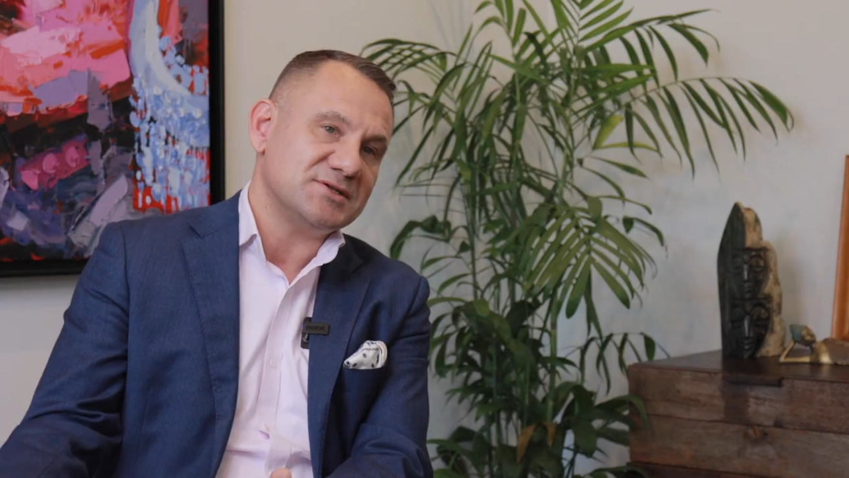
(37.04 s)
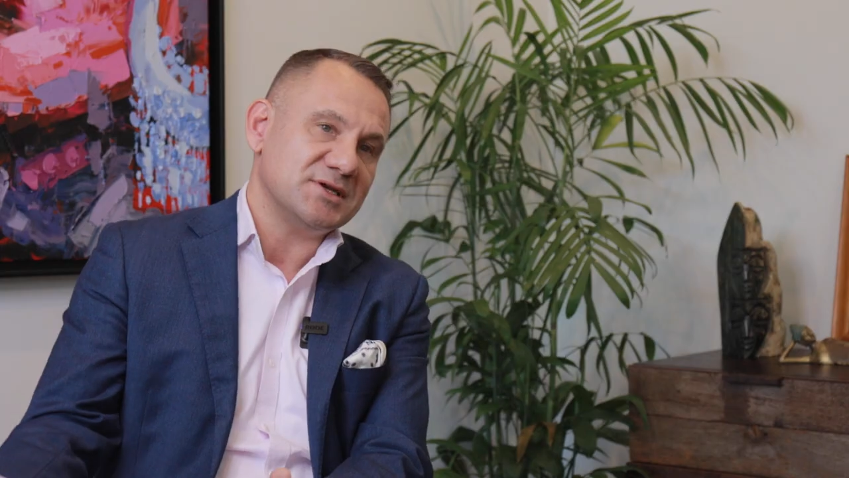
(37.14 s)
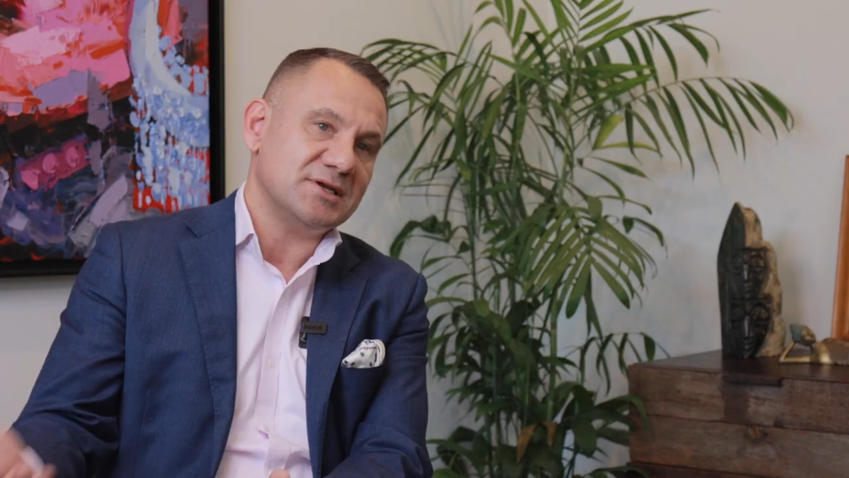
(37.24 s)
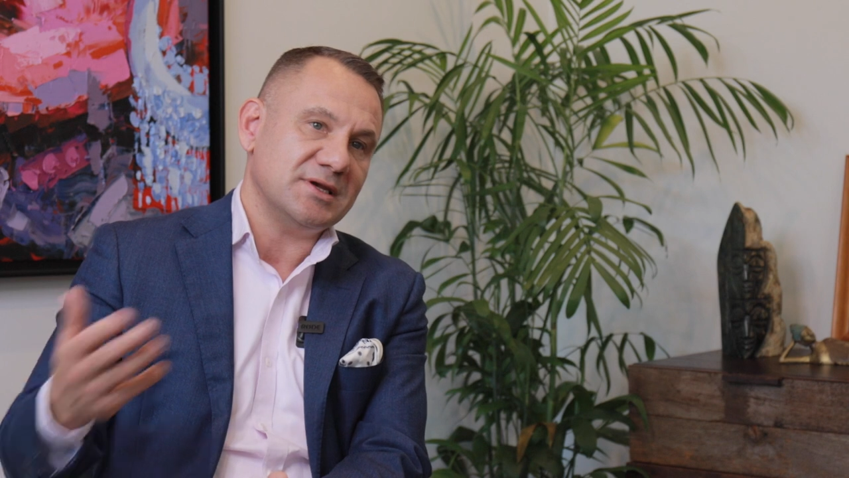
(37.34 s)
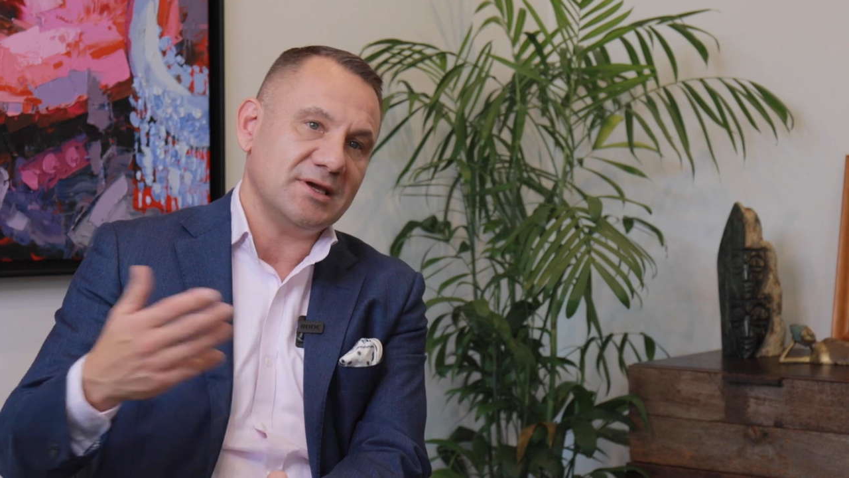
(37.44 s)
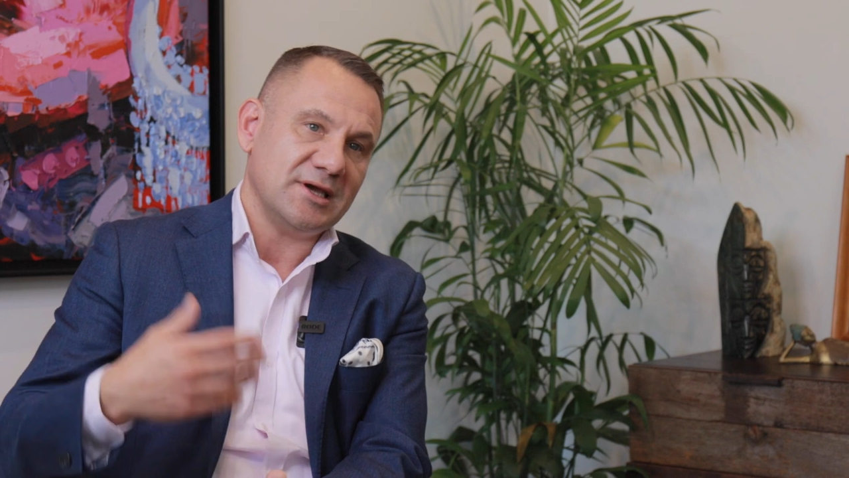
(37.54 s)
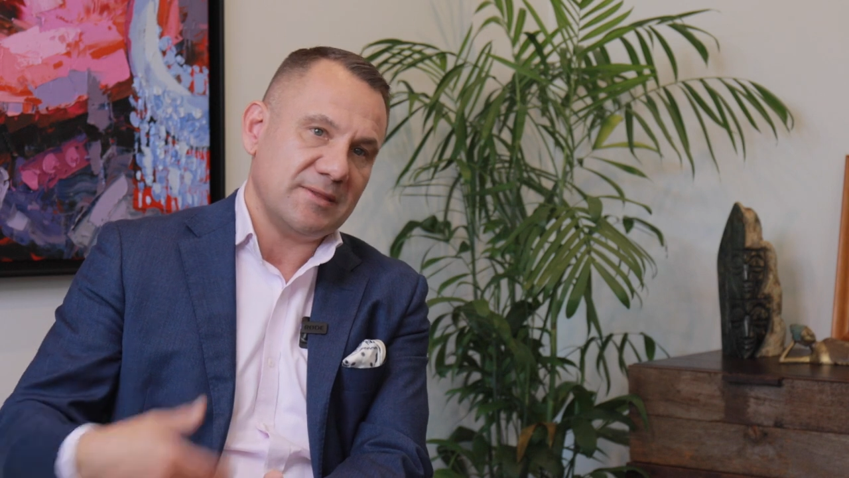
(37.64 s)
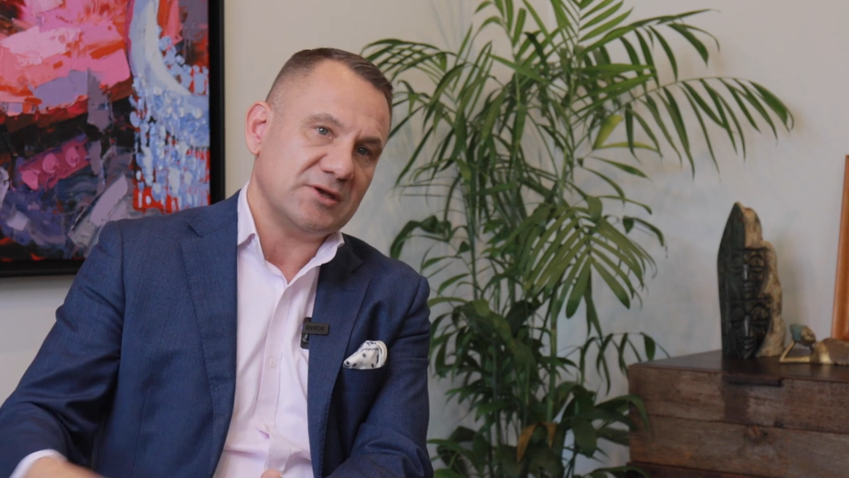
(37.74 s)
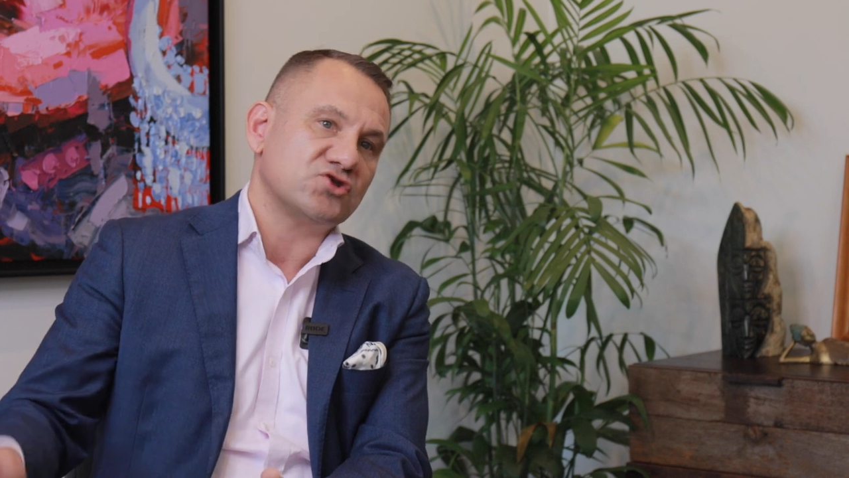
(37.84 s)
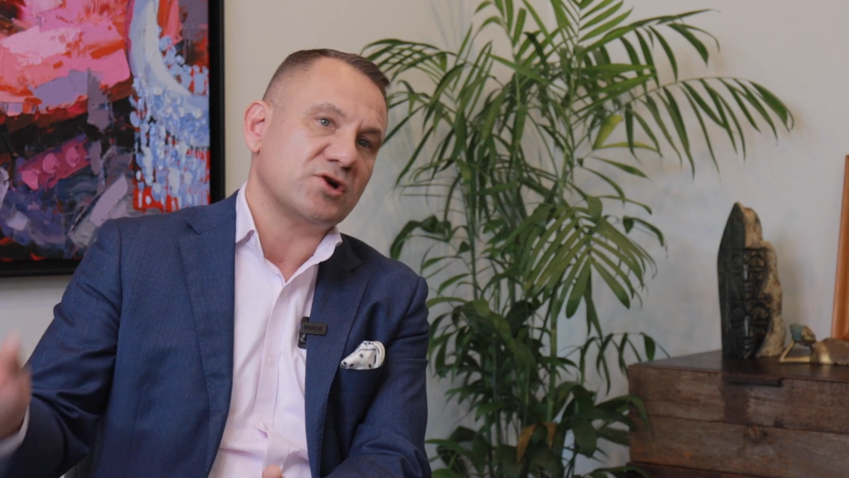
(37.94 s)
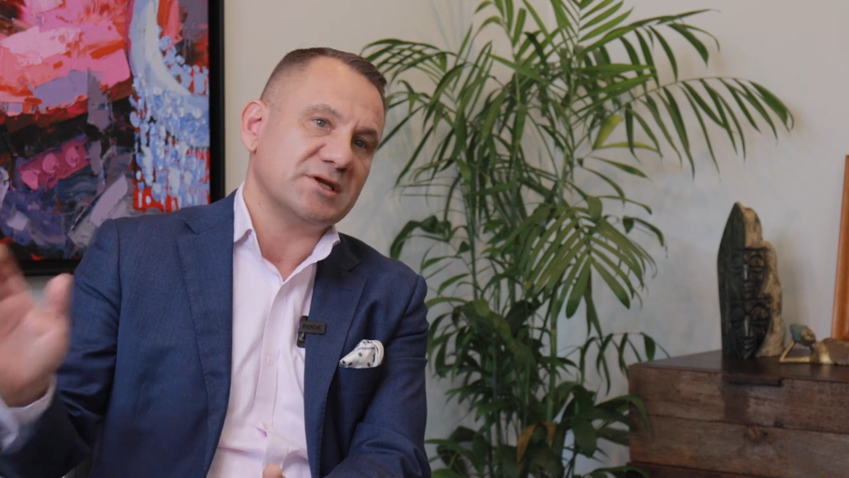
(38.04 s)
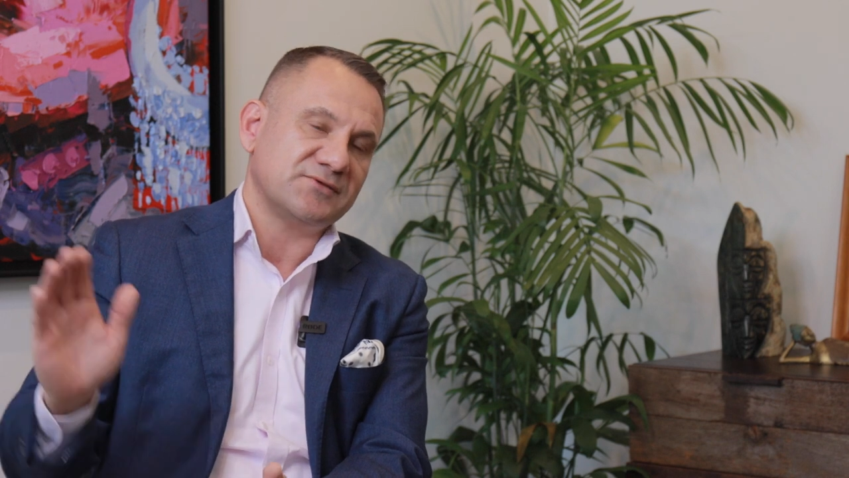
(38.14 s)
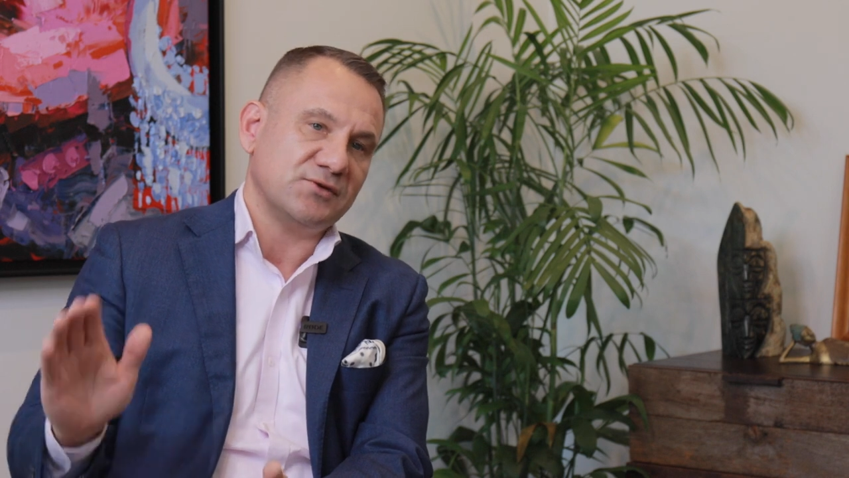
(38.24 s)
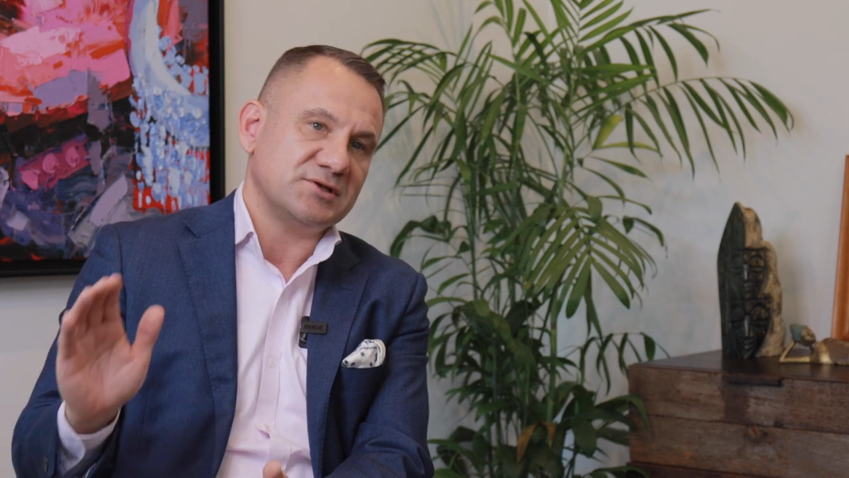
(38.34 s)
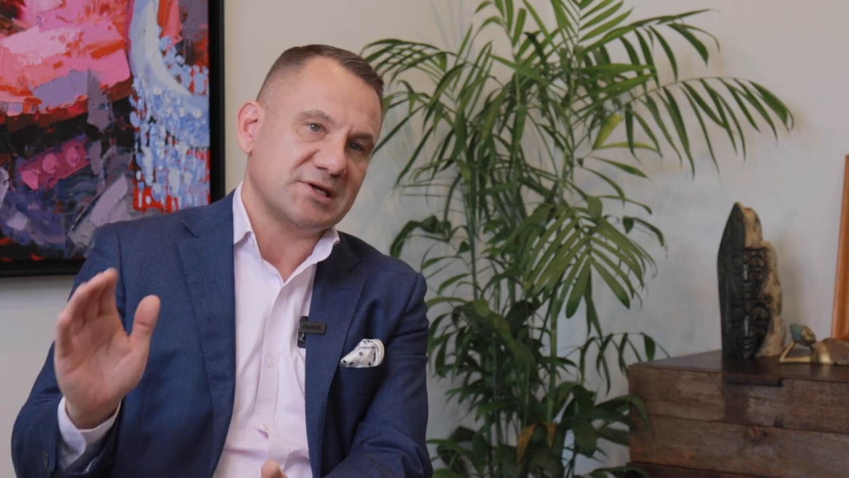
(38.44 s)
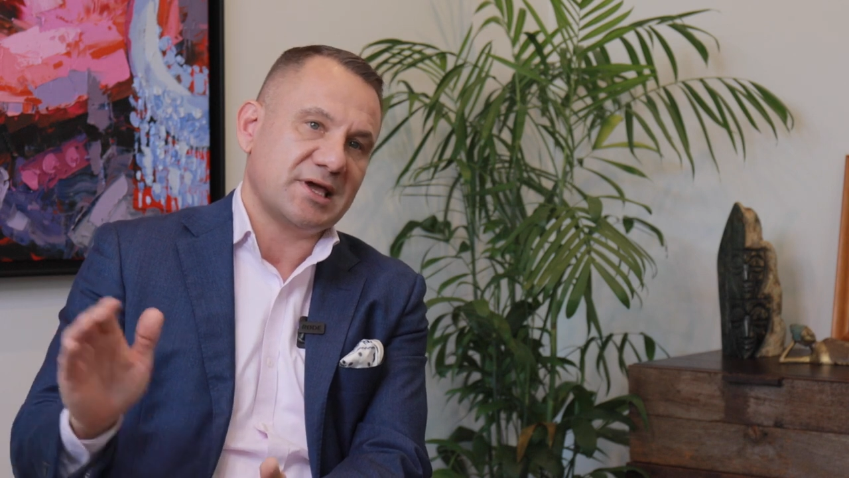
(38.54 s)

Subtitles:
in Sydney and then transferred to